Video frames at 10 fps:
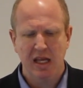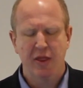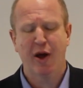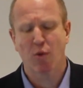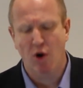
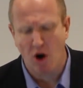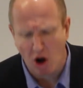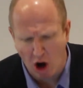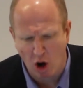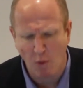there will
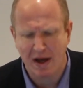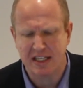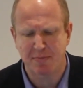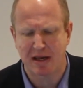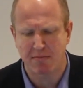
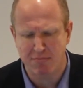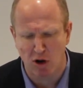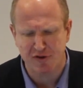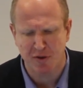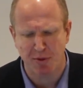always be
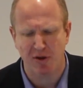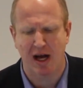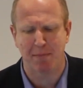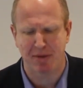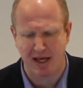multiple
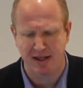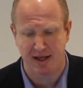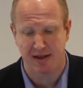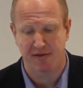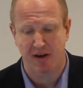
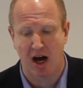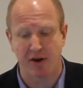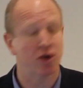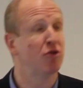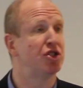opinions
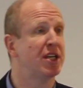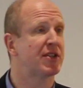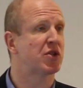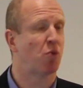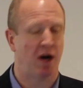on who
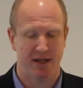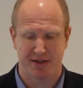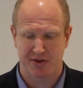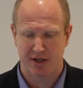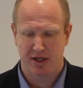Jesus
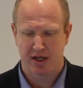was,